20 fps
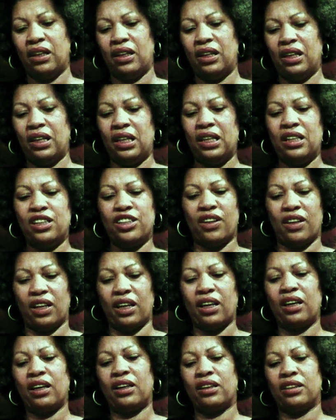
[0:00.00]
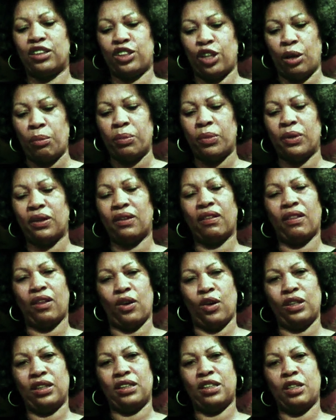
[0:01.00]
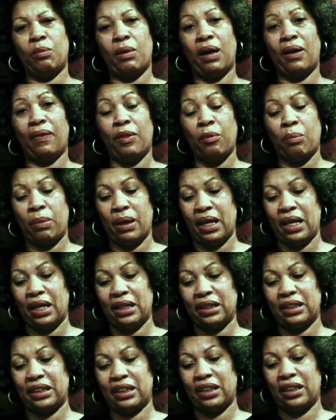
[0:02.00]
each thinking separate thoughts about the past.